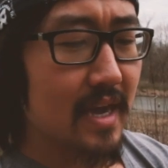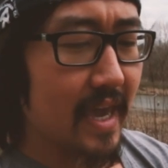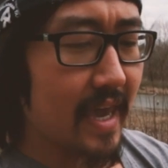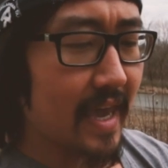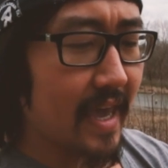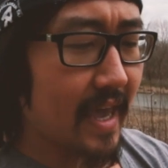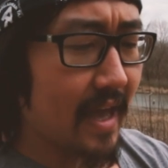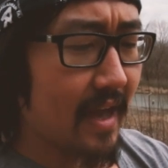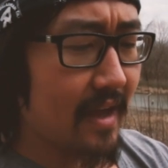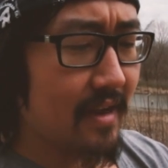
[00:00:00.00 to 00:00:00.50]

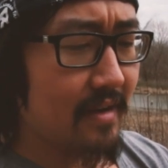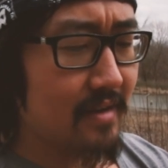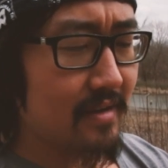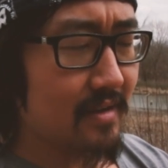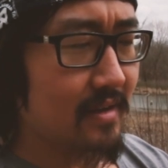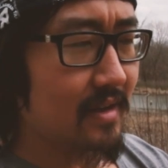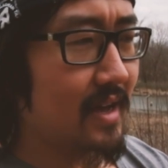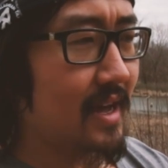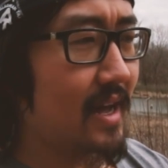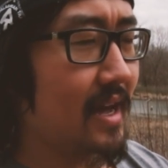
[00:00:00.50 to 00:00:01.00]

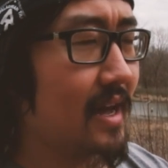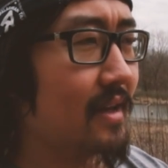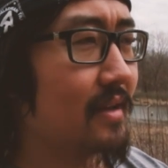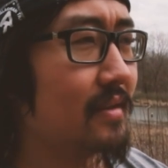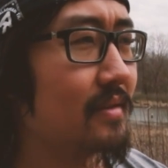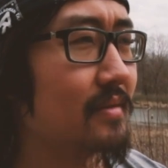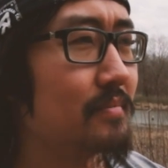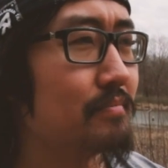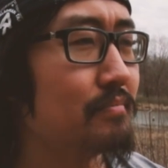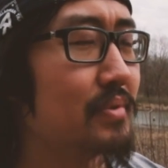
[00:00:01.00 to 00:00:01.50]

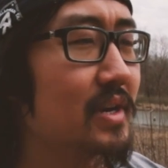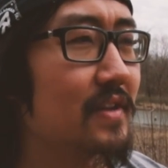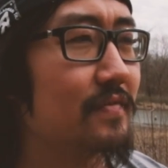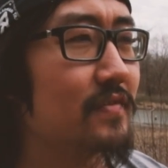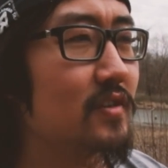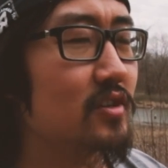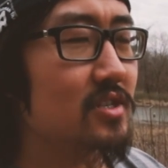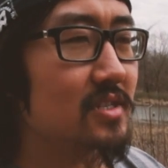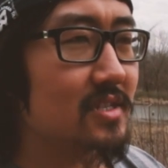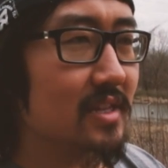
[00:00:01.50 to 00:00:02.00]
but if
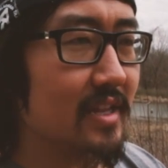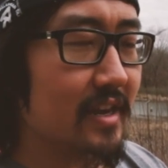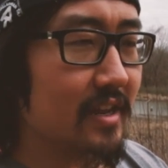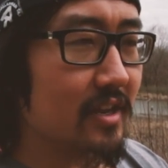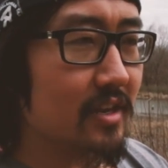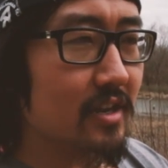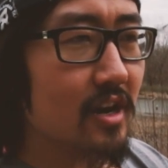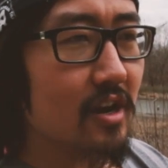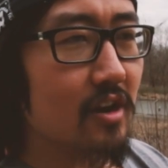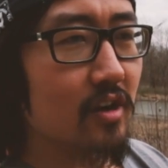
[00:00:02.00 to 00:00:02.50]
you just let
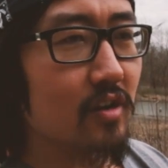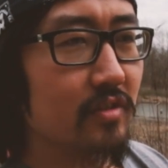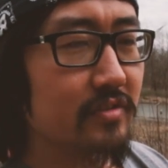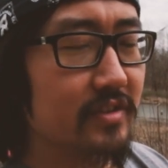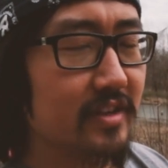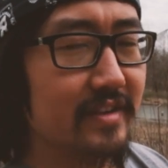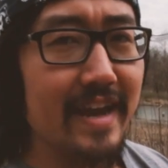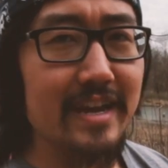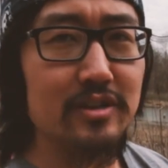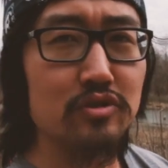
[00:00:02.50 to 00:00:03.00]
it go,
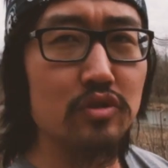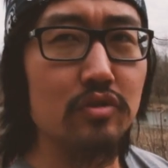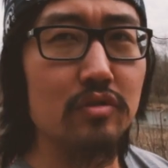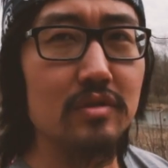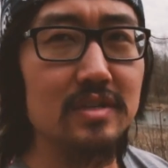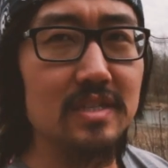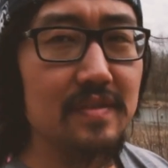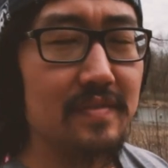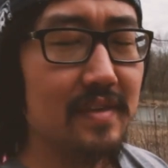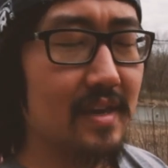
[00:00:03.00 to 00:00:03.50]
the natural
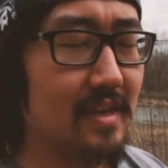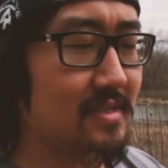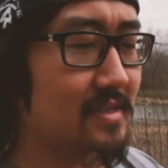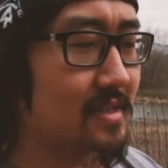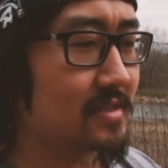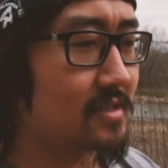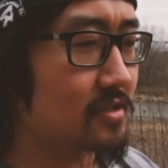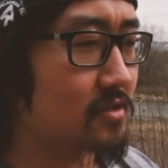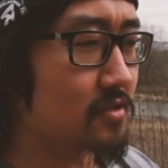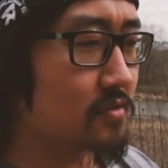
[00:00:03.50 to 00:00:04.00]
course of things
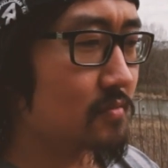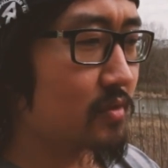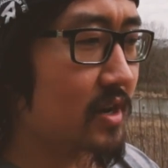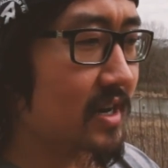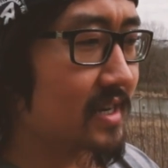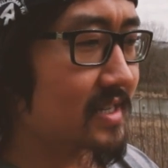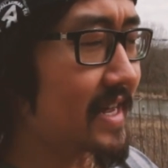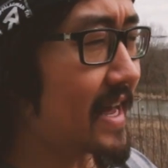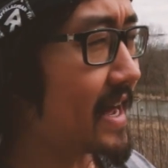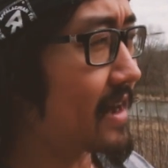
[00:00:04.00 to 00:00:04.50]
is to
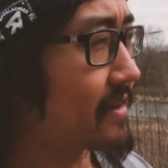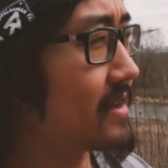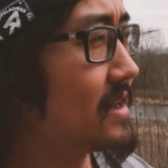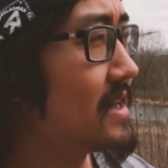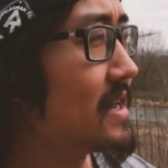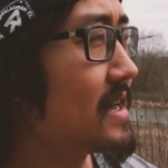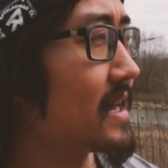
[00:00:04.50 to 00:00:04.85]
break down.